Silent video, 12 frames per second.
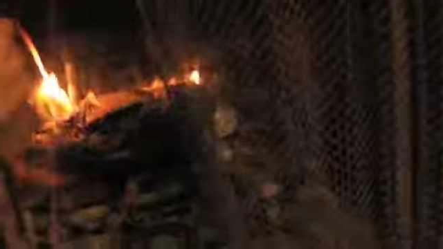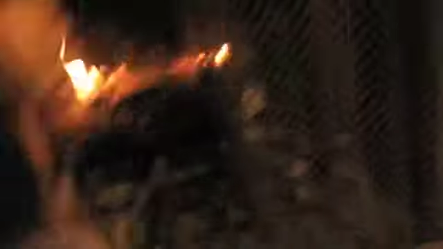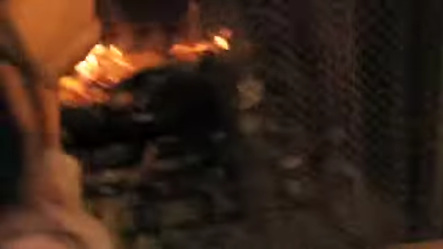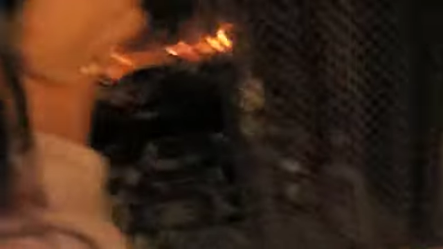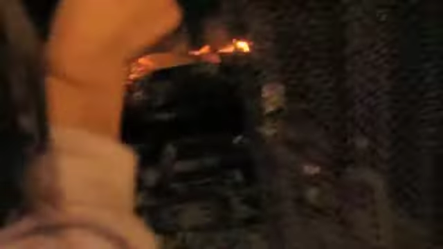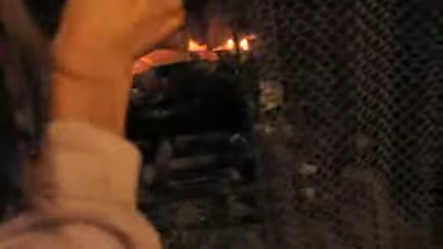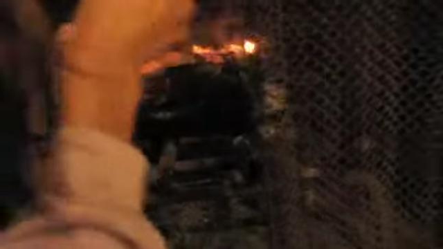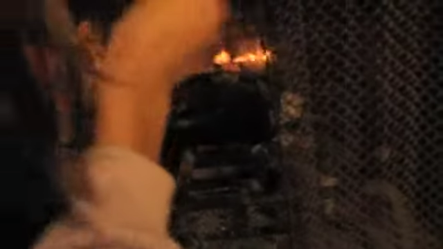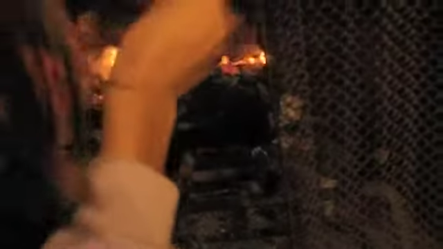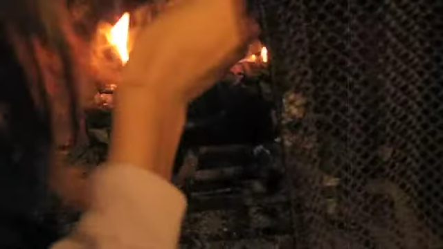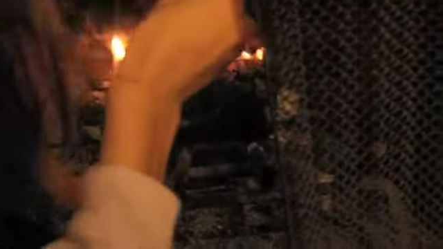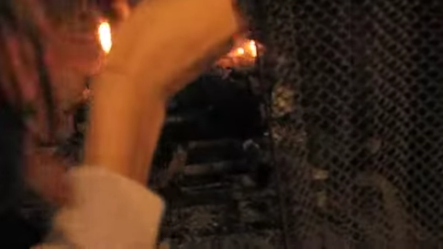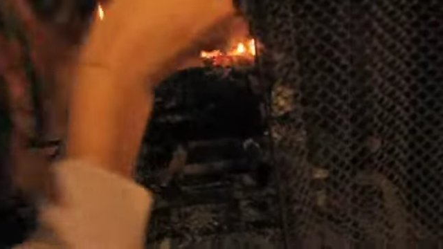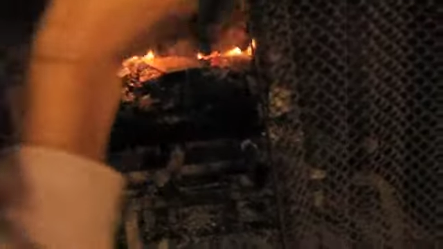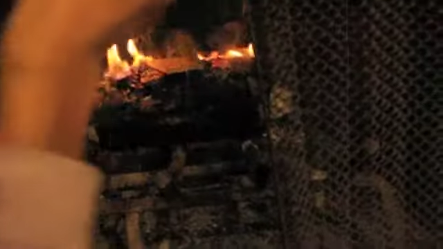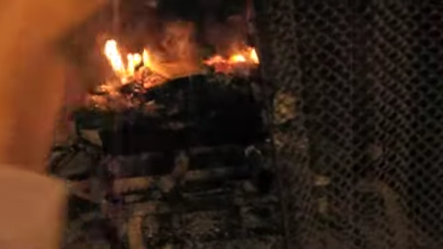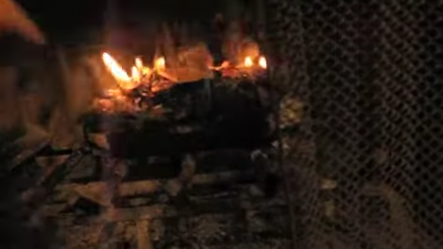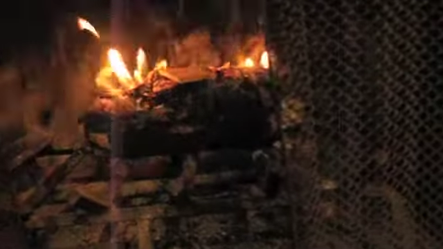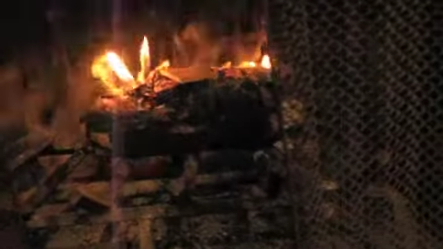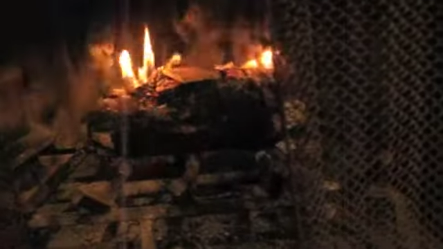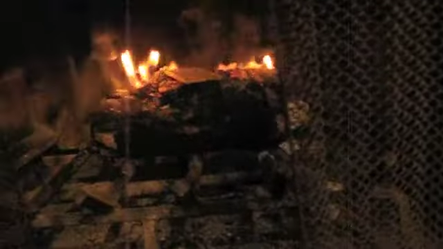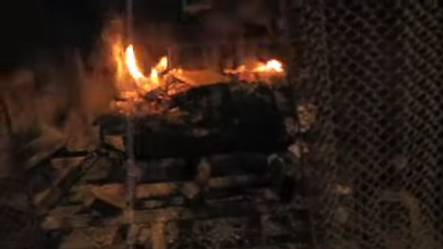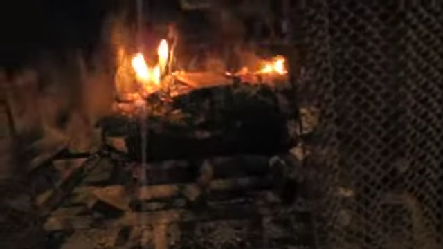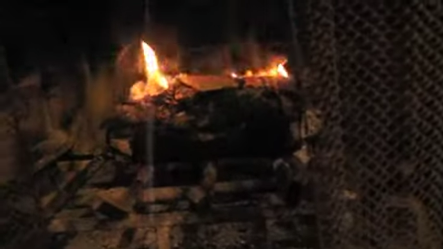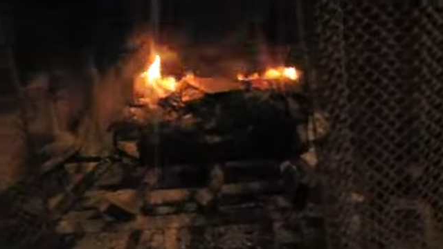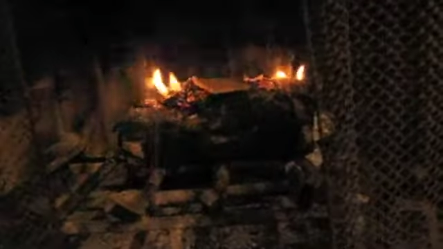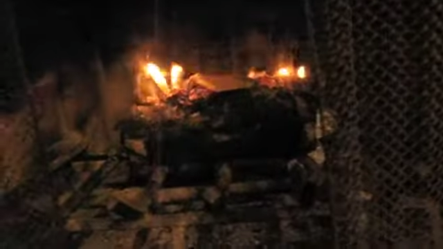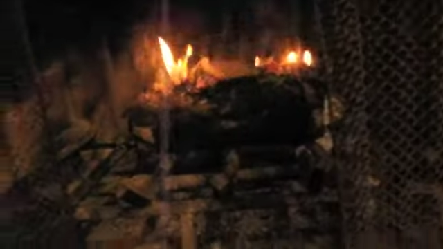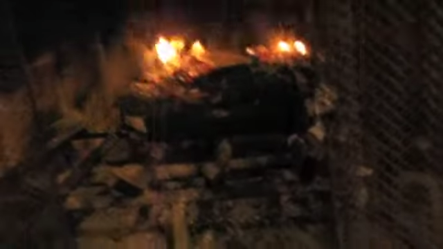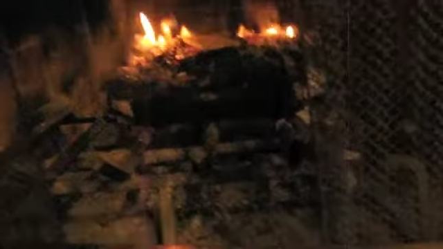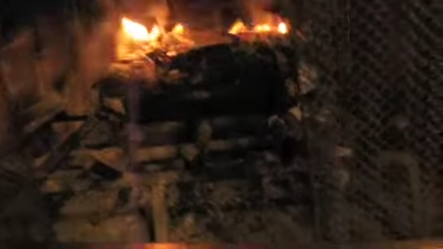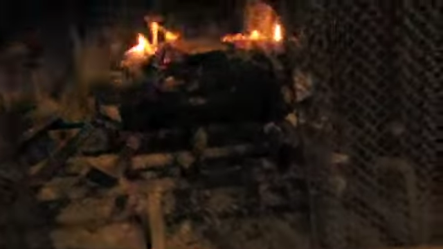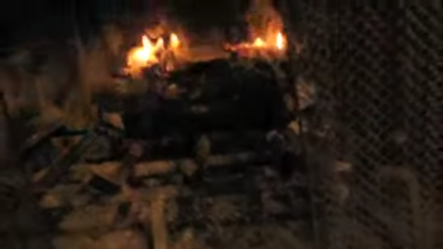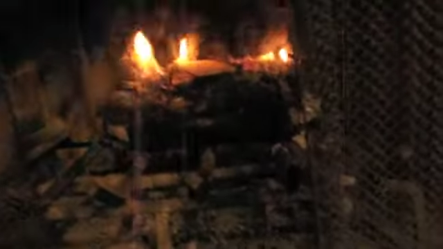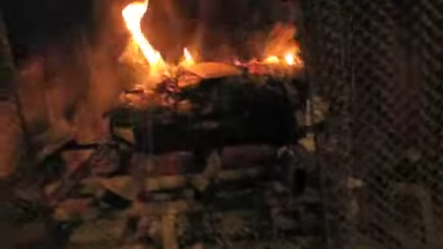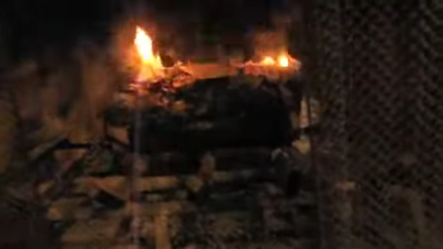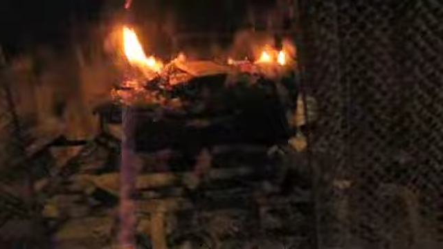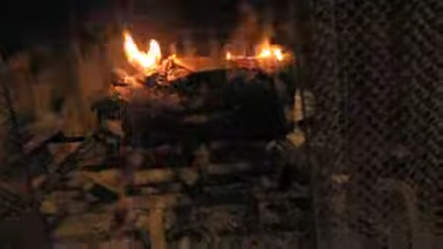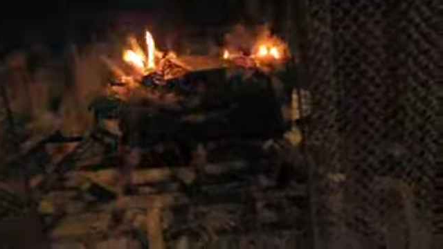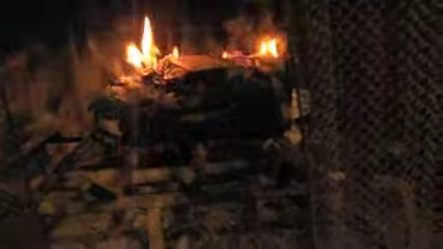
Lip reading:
[unreadable: no face in view]